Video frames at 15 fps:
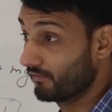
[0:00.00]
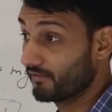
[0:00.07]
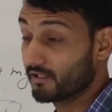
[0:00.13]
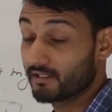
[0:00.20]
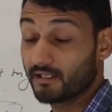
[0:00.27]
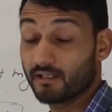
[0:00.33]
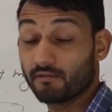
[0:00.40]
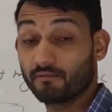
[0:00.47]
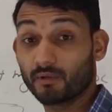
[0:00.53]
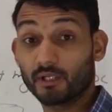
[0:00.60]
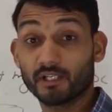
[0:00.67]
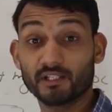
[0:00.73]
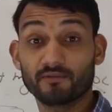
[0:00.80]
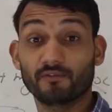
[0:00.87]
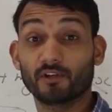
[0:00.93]
obviously the
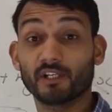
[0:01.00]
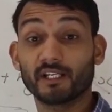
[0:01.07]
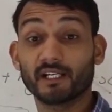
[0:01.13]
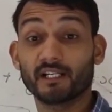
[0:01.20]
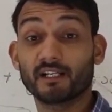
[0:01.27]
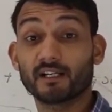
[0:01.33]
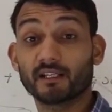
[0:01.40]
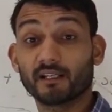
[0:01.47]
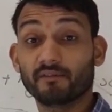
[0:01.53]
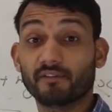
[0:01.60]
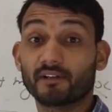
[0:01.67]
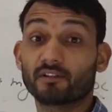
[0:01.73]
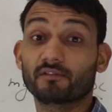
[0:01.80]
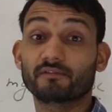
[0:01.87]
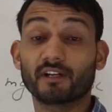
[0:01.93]
body is falling under the
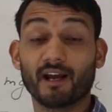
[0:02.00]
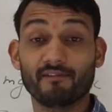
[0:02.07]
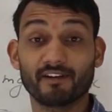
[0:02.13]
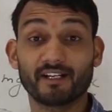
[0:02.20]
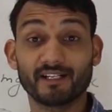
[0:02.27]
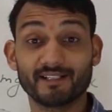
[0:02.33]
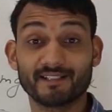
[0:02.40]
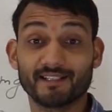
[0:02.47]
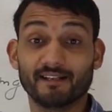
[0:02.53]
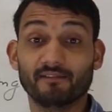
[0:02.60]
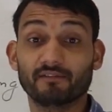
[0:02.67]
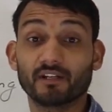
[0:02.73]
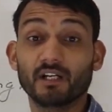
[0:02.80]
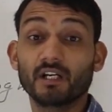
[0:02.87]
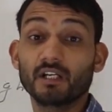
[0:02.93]
effect of gravity itself.
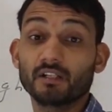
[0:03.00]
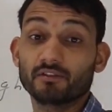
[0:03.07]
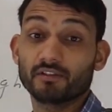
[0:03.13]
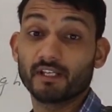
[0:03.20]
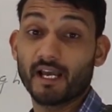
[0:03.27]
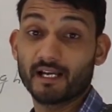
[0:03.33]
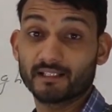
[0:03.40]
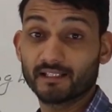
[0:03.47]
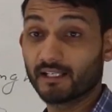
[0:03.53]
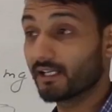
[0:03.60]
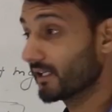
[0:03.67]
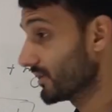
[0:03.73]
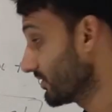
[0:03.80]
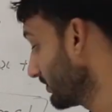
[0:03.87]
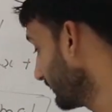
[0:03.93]
So the
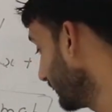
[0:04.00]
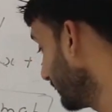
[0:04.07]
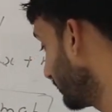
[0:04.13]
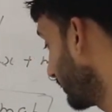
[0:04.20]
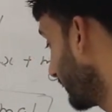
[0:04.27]
acceleration of the